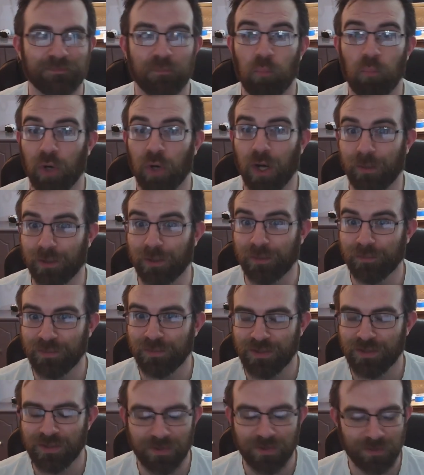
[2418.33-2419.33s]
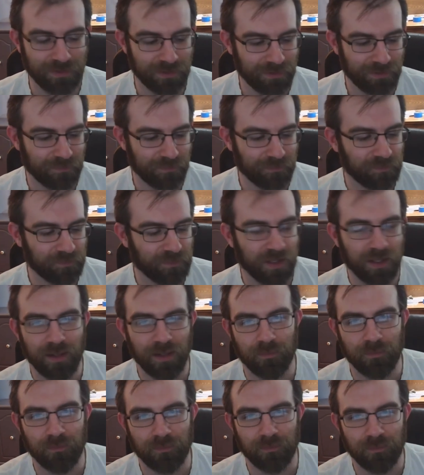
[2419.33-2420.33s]
problems,
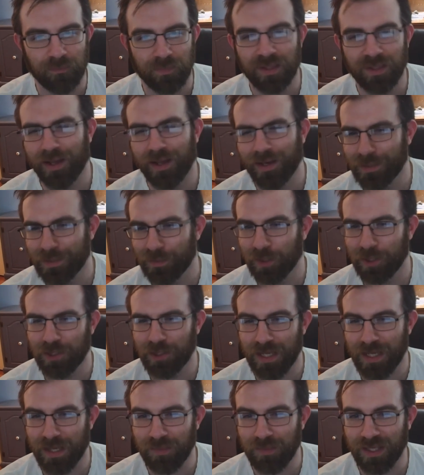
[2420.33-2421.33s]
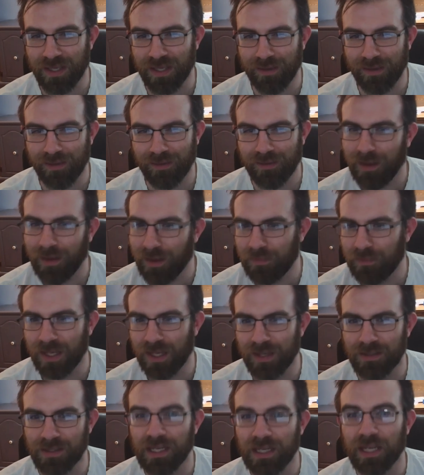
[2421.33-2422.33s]
but not as much as ABA. ABA
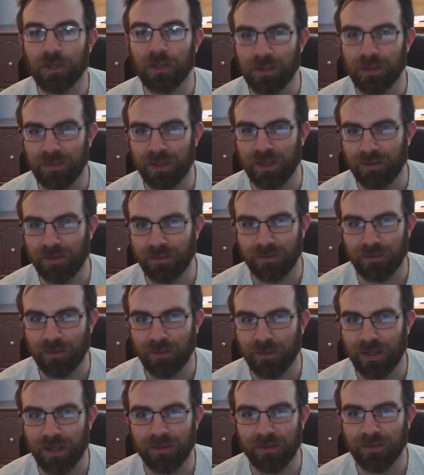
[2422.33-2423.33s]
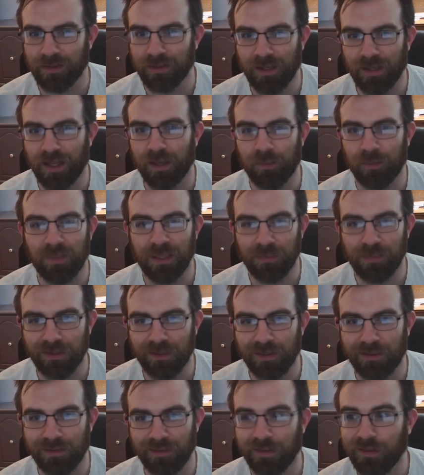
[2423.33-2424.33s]
is nearly being thrown out. There's a lot of people
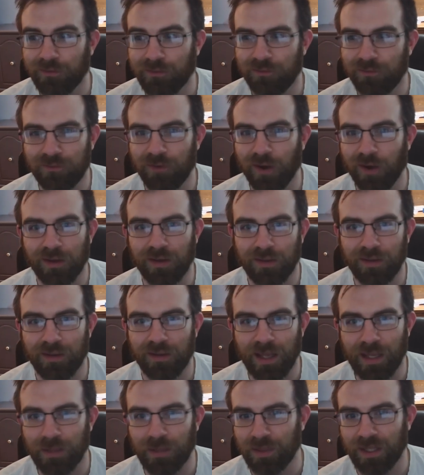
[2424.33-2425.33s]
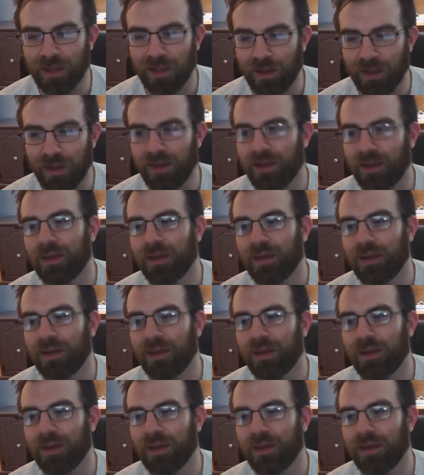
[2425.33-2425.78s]
that are like, fuck ABA.